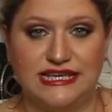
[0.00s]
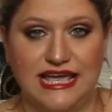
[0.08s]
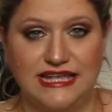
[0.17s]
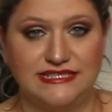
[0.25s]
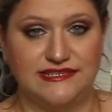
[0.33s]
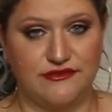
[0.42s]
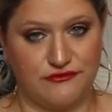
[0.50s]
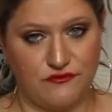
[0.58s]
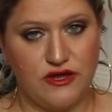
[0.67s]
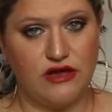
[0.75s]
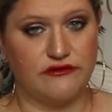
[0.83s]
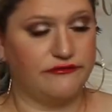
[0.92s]
gets
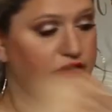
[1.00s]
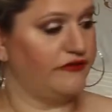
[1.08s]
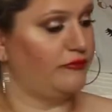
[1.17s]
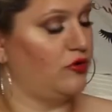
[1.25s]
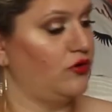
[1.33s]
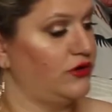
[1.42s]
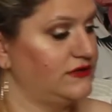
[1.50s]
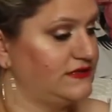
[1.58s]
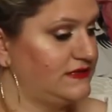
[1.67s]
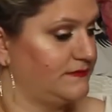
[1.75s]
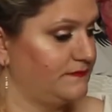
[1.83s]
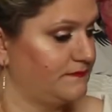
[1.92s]
3 out of 5
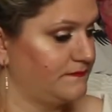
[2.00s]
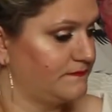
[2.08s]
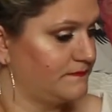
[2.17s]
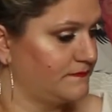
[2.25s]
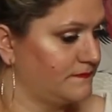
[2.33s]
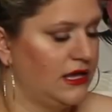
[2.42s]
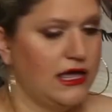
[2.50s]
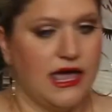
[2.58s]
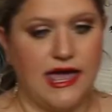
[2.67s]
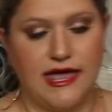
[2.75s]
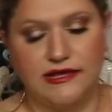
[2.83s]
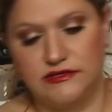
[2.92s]
points.
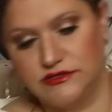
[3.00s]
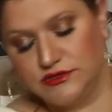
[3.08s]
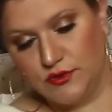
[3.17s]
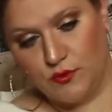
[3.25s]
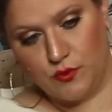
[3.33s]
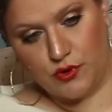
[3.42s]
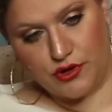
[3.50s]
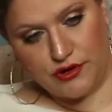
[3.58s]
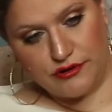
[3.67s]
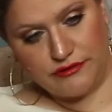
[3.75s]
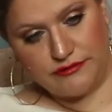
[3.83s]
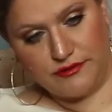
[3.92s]
And
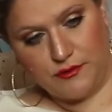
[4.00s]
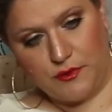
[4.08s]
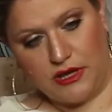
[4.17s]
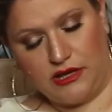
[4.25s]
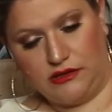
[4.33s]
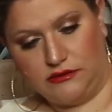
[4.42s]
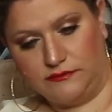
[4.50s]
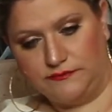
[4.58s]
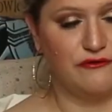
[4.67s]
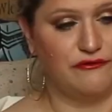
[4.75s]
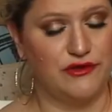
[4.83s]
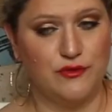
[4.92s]
worth, well,
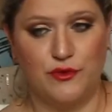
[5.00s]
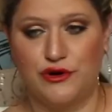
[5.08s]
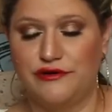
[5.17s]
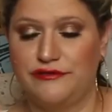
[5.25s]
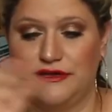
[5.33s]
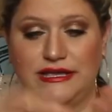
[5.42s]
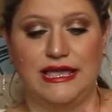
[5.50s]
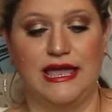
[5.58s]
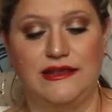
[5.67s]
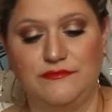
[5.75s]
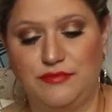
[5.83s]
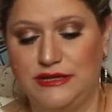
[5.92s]
for the worth,
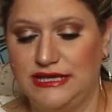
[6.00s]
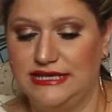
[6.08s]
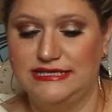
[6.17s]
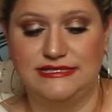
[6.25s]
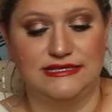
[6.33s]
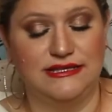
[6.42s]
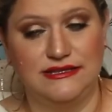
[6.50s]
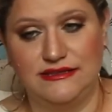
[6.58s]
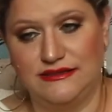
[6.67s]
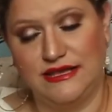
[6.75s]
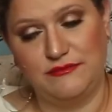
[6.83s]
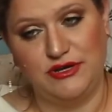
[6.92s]
again, please
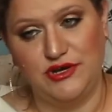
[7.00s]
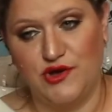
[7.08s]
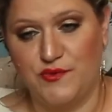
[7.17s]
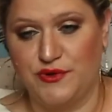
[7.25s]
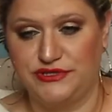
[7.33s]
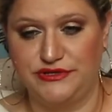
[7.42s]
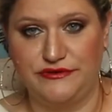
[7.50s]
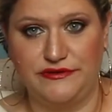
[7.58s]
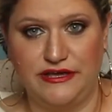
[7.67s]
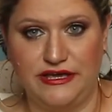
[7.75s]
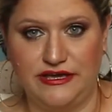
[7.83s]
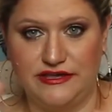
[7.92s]
let me know what you
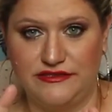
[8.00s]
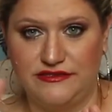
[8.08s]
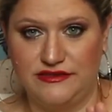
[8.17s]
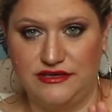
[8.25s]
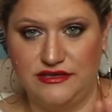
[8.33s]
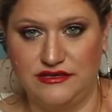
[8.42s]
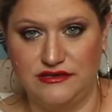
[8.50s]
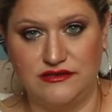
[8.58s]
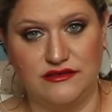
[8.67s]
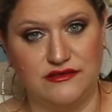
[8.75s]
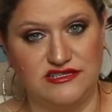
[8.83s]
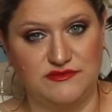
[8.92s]
think
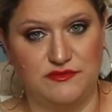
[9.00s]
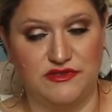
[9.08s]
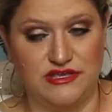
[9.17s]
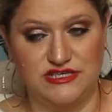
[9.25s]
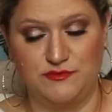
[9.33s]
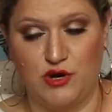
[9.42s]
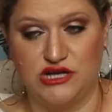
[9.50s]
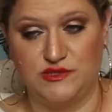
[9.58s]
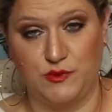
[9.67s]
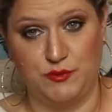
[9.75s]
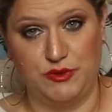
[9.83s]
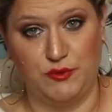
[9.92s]
this
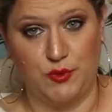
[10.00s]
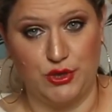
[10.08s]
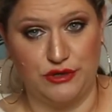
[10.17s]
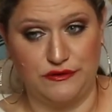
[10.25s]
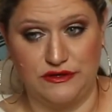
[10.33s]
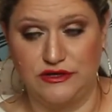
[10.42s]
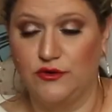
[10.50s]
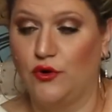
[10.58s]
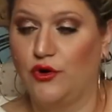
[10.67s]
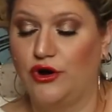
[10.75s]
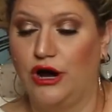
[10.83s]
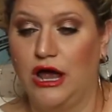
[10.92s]
box would be worth in
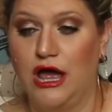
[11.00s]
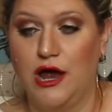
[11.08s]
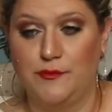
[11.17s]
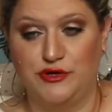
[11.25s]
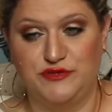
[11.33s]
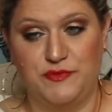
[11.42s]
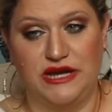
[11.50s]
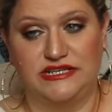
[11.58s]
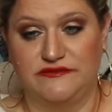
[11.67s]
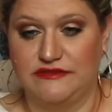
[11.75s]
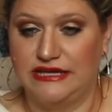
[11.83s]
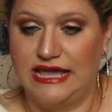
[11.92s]
your
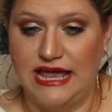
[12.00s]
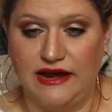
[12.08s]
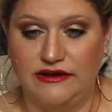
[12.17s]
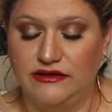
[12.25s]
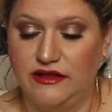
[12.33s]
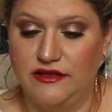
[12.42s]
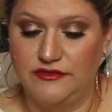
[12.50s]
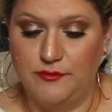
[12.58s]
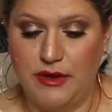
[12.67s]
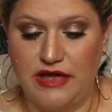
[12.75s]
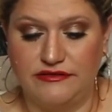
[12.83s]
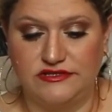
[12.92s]
perspective. The candle, the
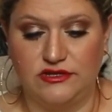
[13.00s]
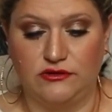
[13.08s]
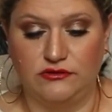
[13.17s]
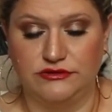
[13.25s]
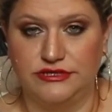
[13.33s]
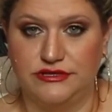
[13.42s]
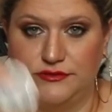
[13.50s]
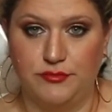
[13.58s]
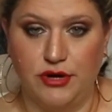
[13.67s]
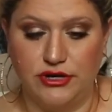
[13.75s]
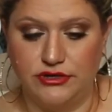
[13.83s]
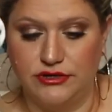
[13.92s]
bath salt, the
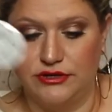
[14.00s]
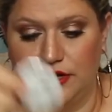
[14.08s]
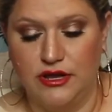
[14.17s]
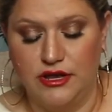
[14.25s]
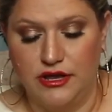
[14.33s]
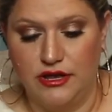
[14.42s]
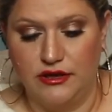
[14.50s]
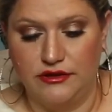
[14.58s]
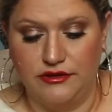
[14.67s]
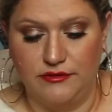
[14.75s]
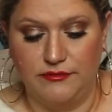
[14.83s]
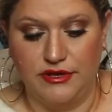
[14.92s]
button,
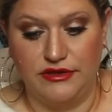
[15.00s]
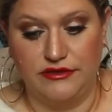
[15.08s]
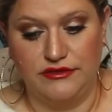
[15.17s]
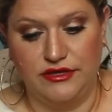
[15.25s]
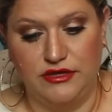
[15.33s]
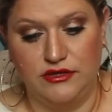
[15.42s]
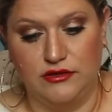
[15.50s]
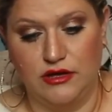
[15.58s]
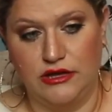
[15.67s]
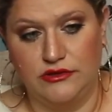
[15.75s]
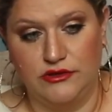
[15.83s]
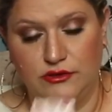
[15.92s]

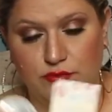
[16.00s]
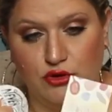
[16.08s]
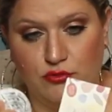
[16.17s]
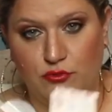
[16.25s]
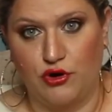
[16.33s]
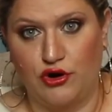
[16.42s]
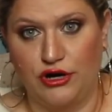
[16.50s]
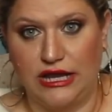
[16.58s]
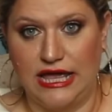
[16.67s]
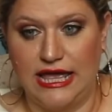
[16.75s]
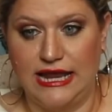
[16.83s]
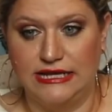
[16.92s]
the bookmark,
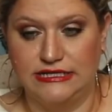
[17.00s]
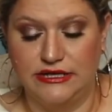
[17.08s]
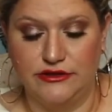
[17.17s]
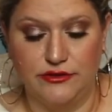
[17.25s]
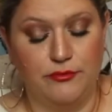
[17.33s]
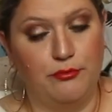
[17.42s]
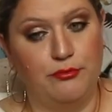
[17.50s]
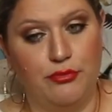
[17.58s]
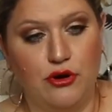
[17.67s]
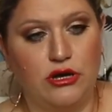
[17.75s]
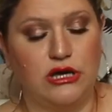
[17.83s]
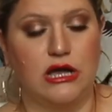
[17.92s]
and the
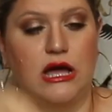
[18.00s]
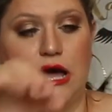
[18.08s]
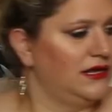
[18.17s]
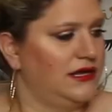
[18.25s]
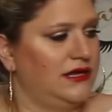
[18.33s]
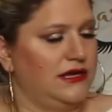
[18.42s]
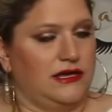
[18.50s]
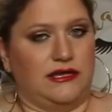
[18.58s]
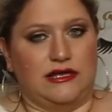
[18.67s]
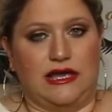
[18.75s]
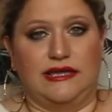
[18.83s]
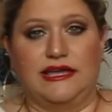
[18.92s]
book.
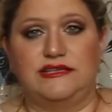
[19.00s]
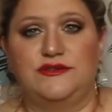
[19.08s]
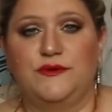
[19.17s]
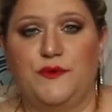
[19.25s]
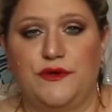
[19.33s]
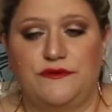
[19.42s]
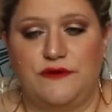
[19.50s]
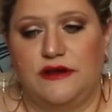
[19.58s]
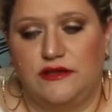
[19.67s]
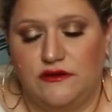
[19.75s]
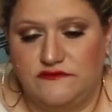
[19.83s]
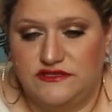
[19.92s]
I get to a worth
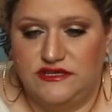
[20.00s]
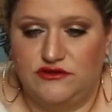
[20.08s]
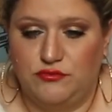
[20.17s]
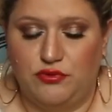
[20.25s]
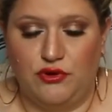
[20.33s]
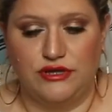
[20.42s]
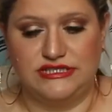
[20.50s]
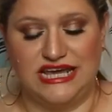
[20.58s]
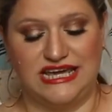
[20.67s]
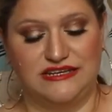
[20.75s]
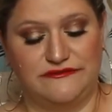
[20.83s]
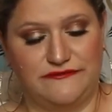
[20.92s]
rating of
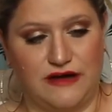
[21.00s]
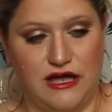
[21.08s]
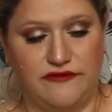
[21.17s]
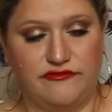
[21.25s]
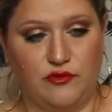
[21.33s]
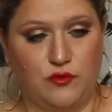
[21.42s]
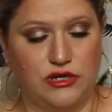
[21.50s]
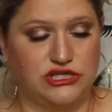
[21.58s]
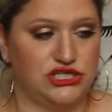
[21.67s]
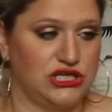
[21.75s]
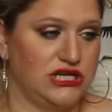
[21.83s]
0.85, which